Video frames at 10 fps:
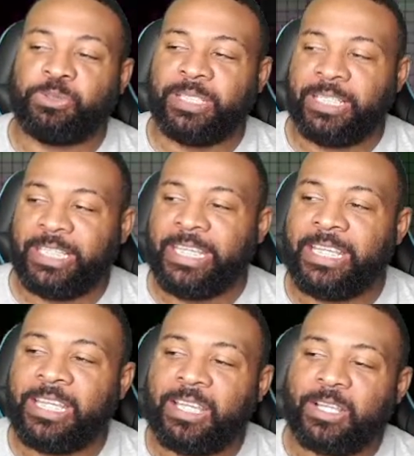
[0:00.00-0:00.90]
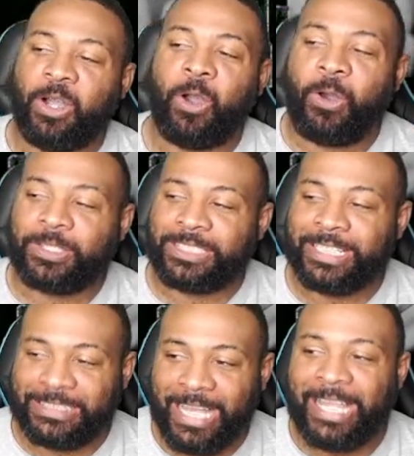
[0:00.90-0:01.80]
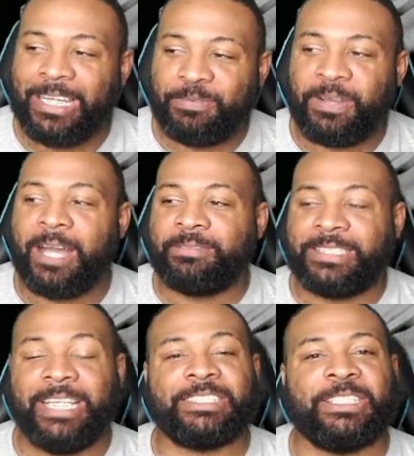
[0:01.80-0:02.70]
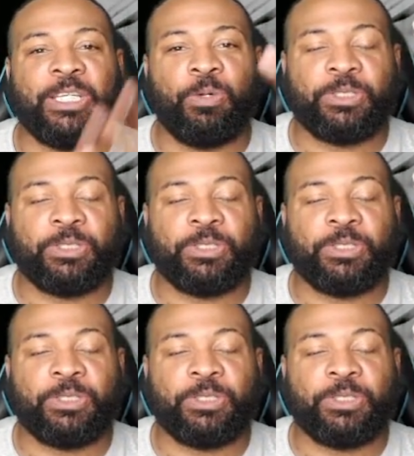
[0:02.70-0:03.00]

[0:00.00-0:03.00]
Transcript: you can get cards like 95 Taysom Hill,